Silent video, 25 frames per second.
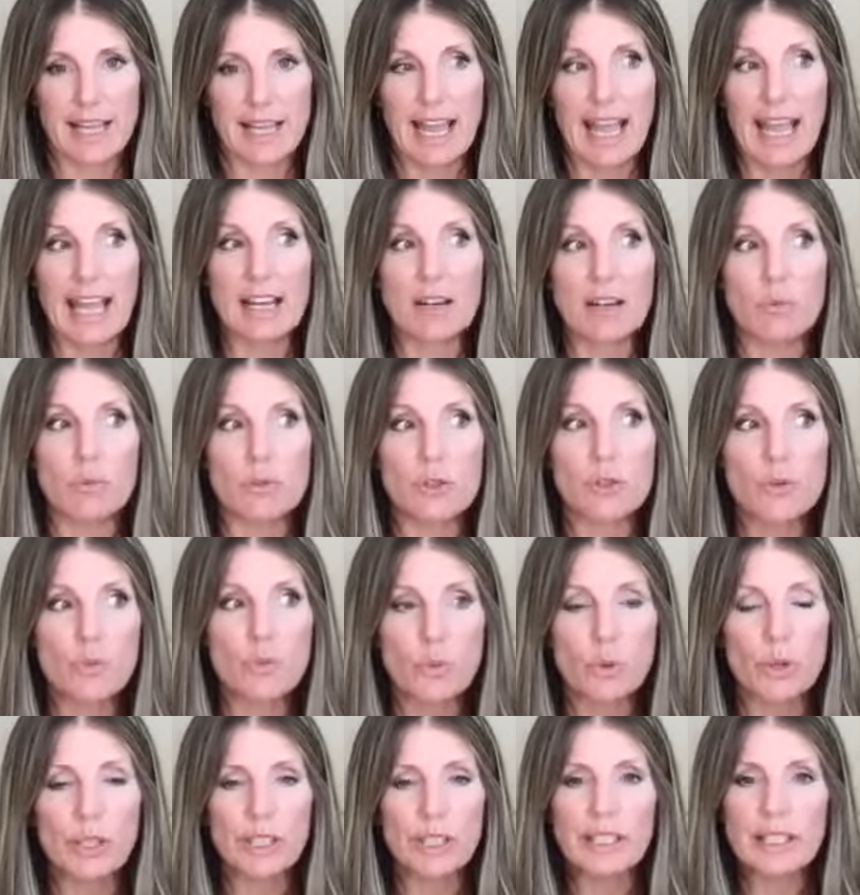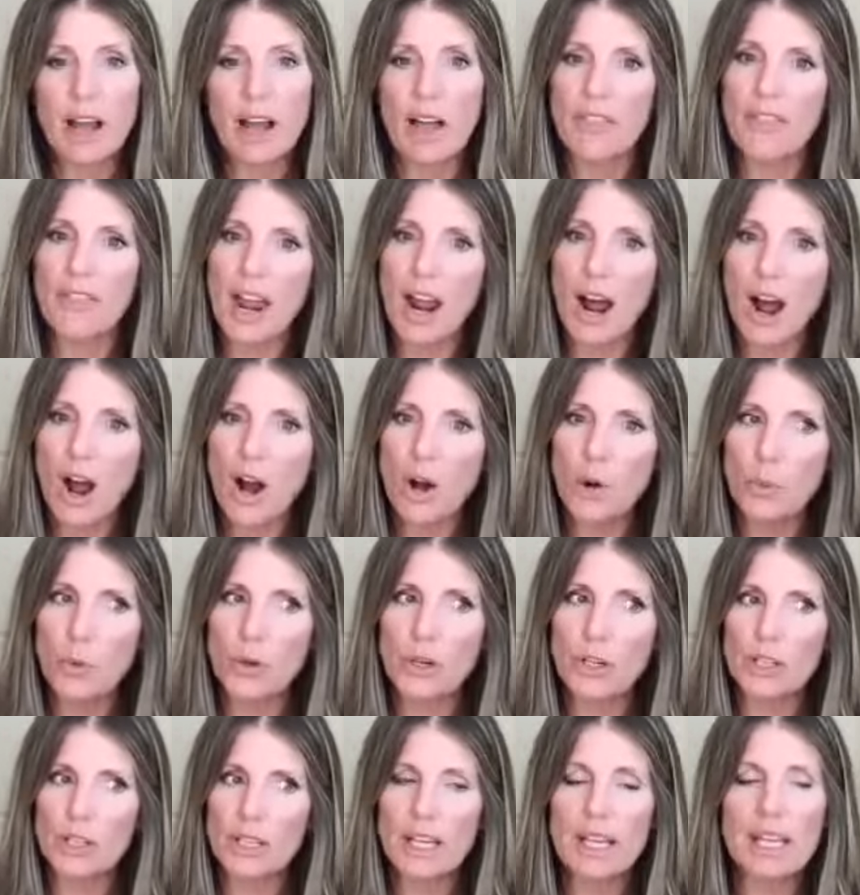Mm-hmm. And it was really not that
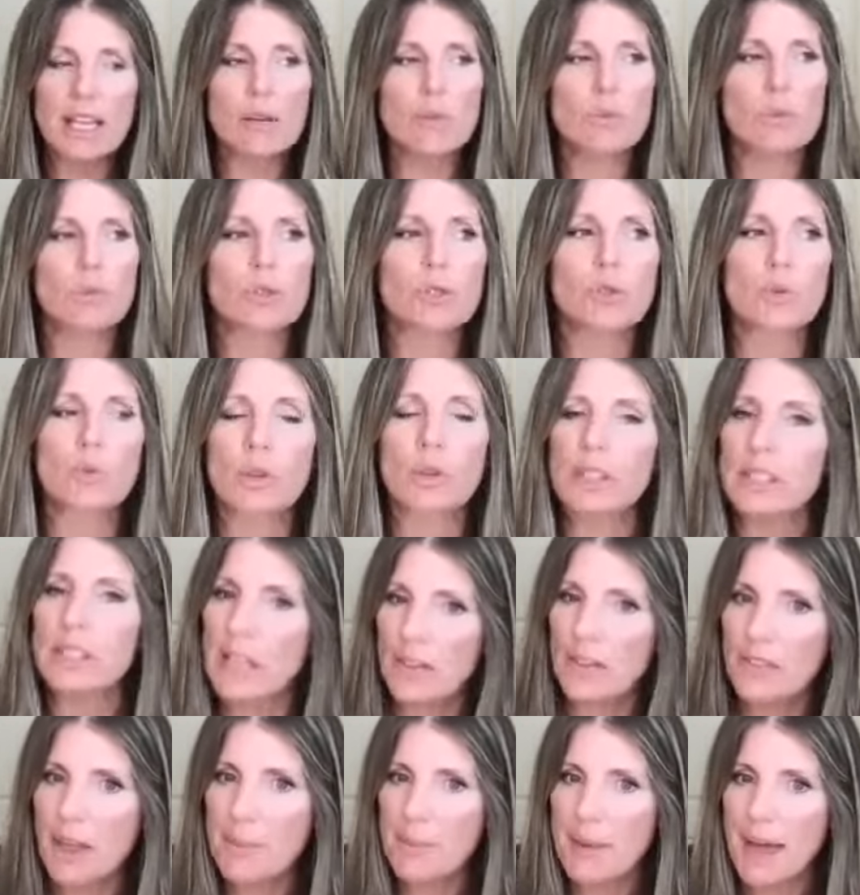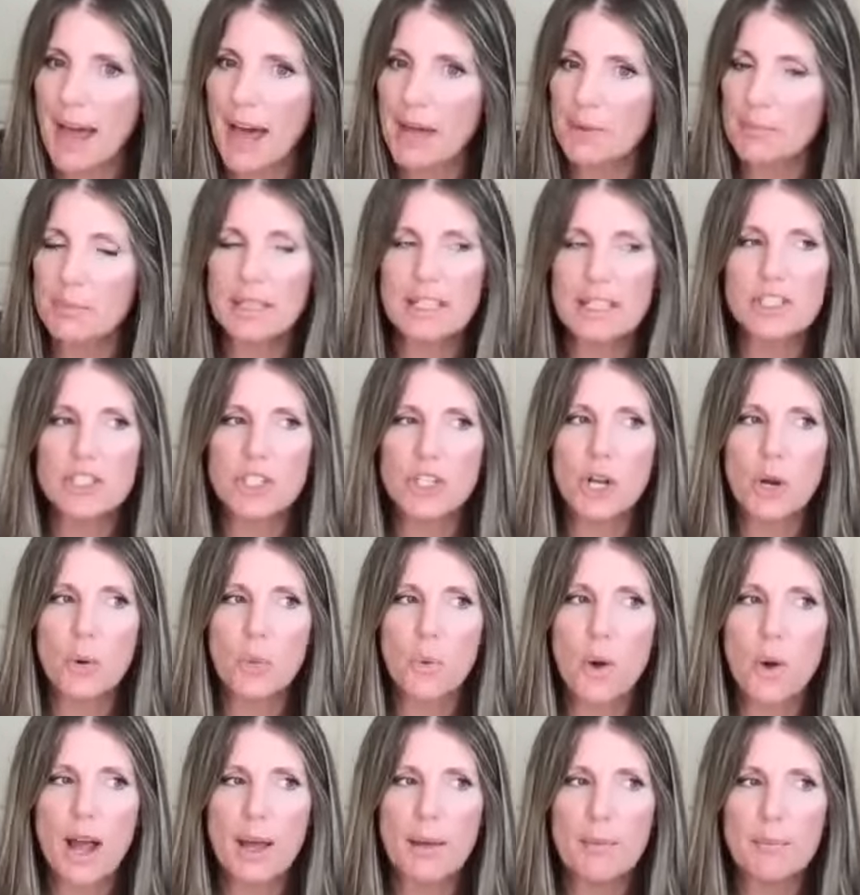awkward. It was really not that bad because you know
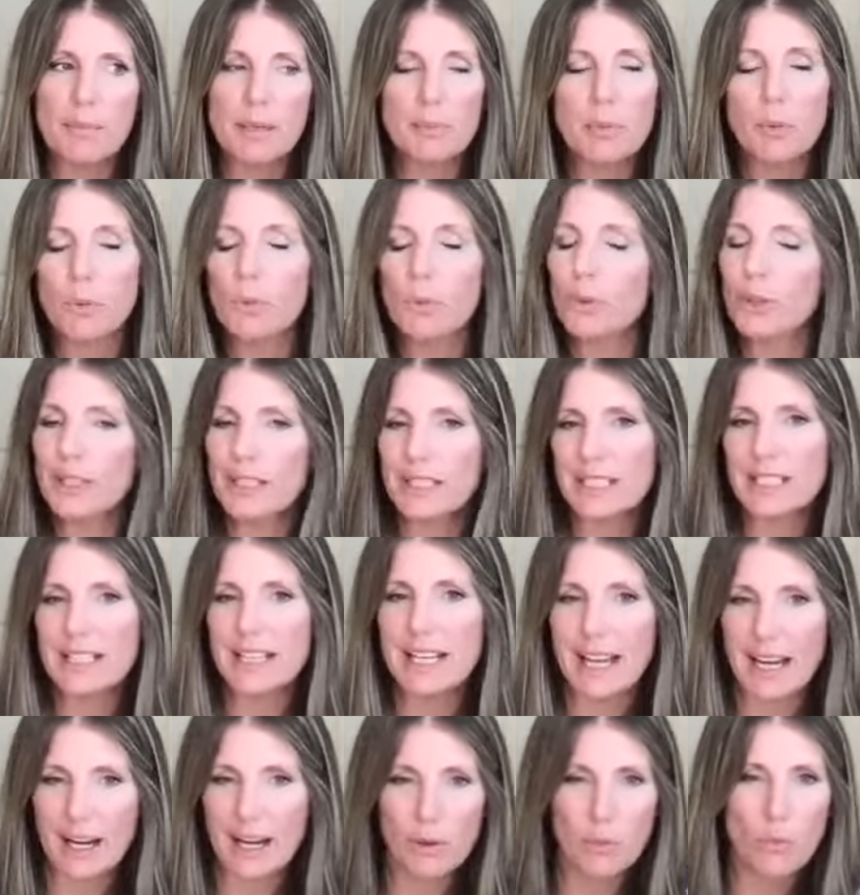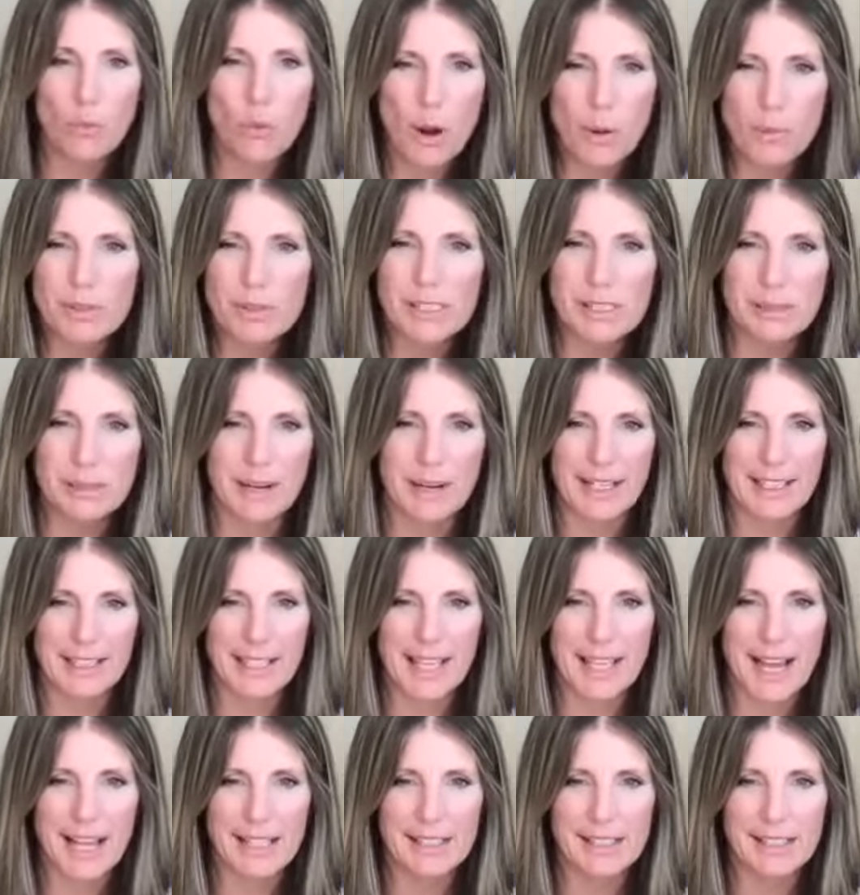what? People really didn't care what was in my
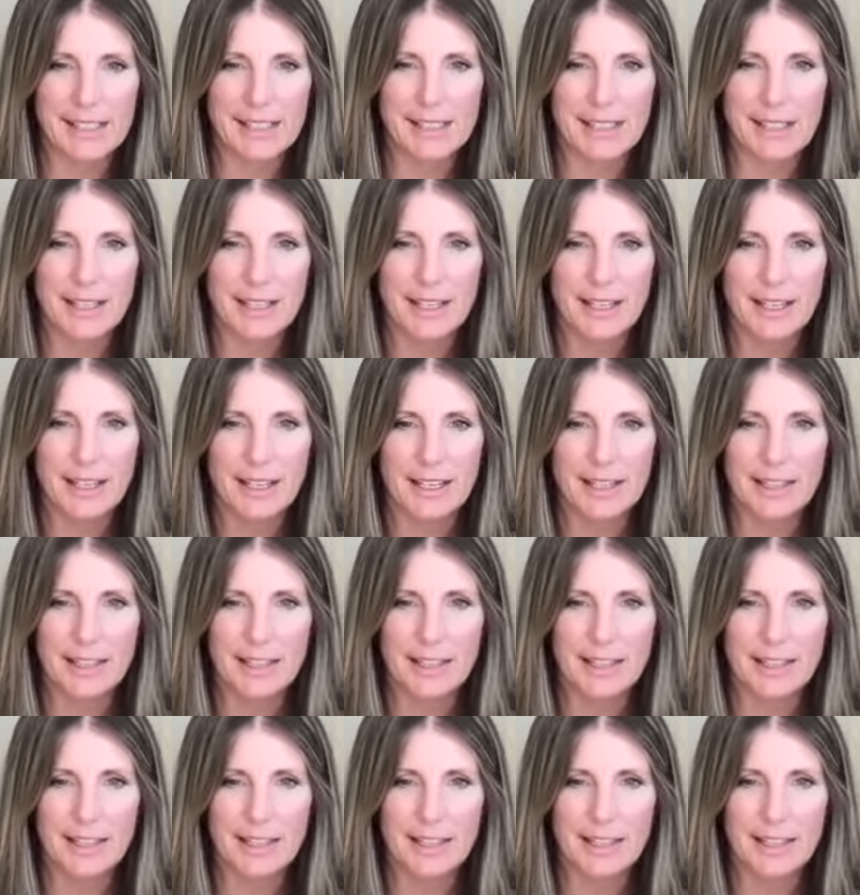glass. Yeah.